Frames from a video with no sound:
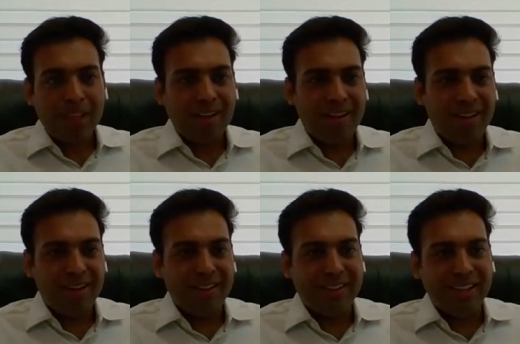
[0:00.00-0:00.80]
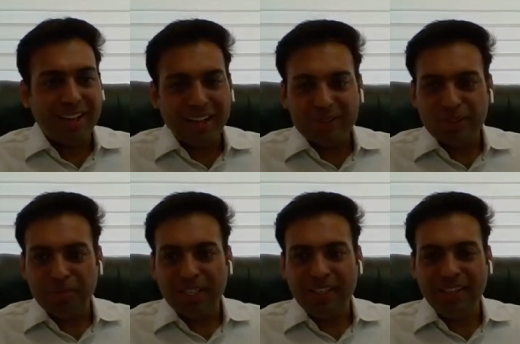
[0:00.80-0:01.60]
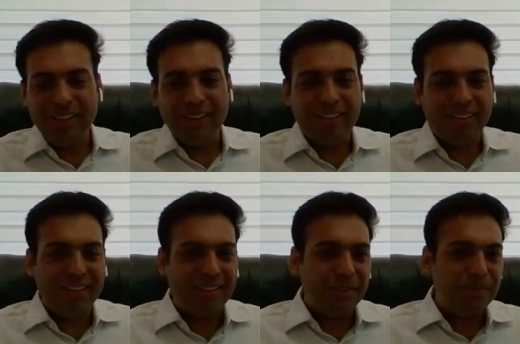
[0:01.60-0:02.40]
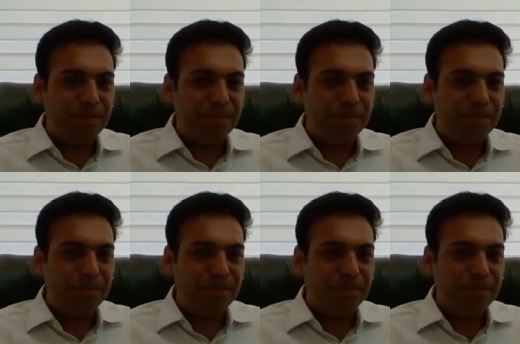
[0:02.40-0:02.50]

uh, there are so many uh,